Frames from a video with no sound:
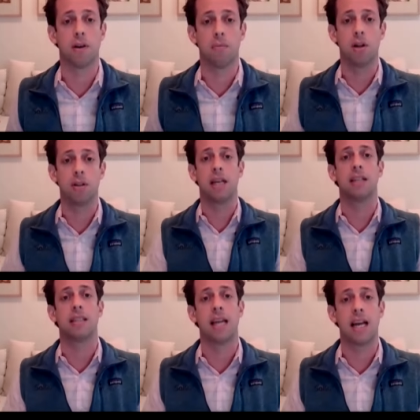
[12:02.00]
for a
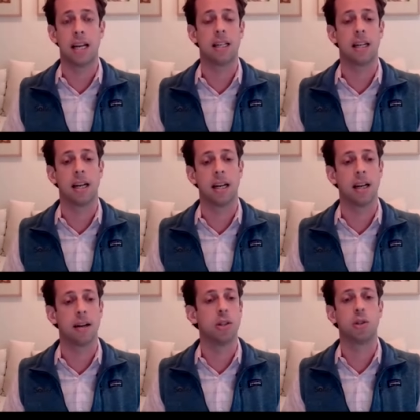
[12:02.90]
multi-state
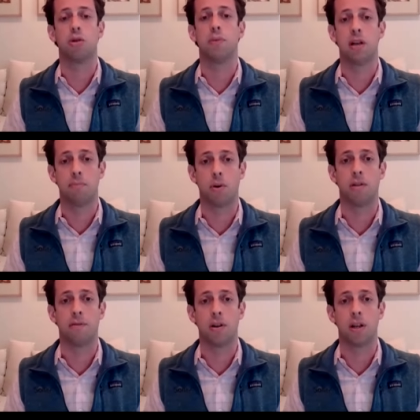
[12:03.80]
distributed
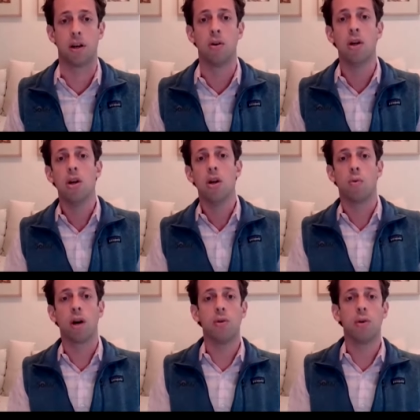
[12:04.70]
portfolio,
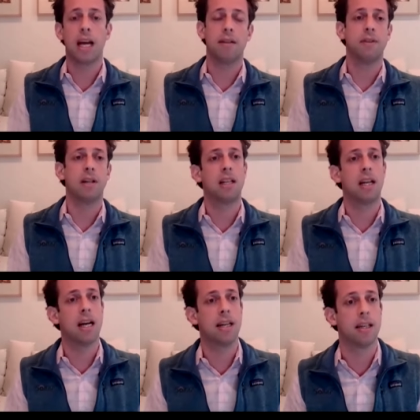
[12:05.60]
where you have a
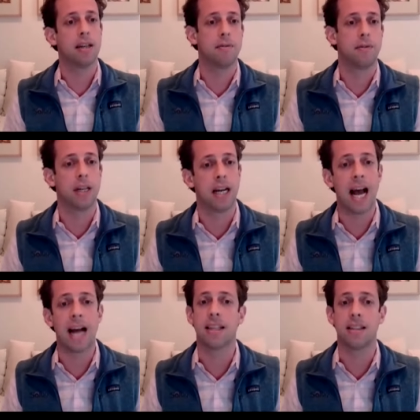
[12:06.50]
lot of
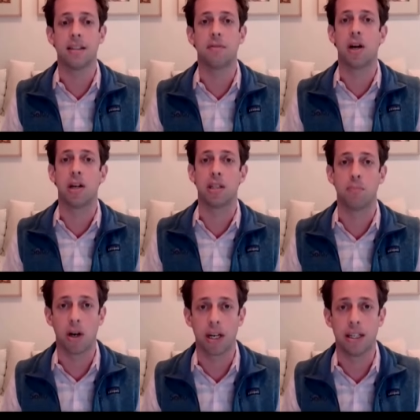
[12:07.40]
access to
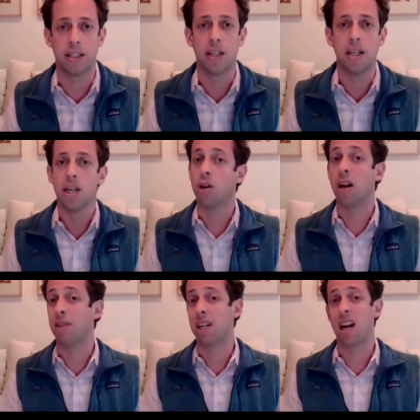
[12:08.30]
various markets. You
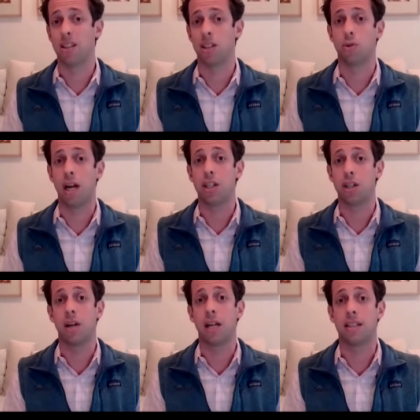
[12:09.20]
don't have a
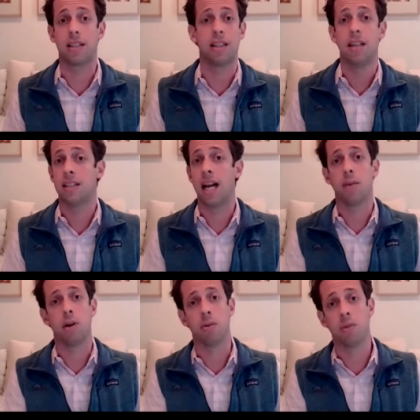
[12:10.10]
concentration risk to
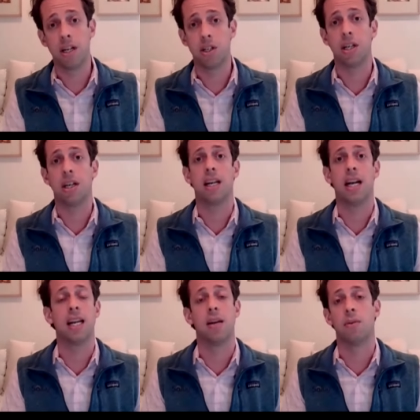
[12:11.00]
any one region,
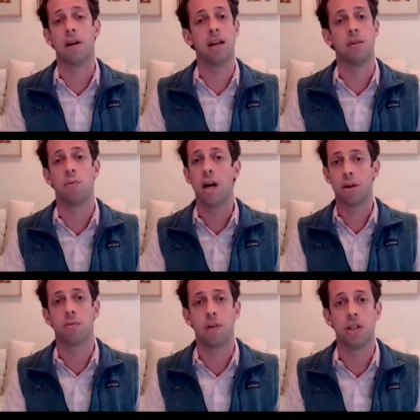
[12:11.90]
any one
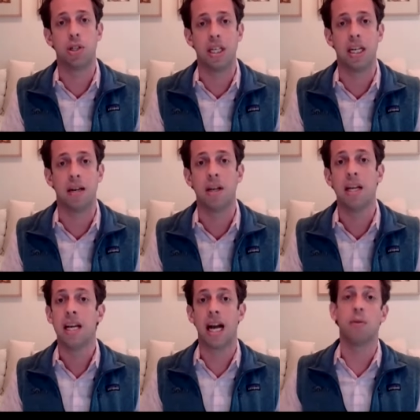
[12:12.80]
weather regime,
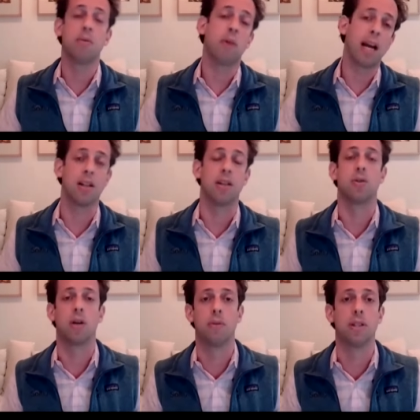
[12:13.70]
any one
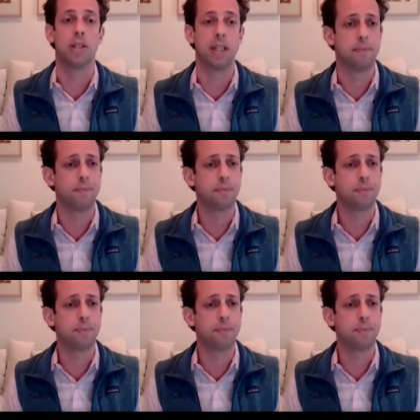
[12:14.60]
regulatory regime.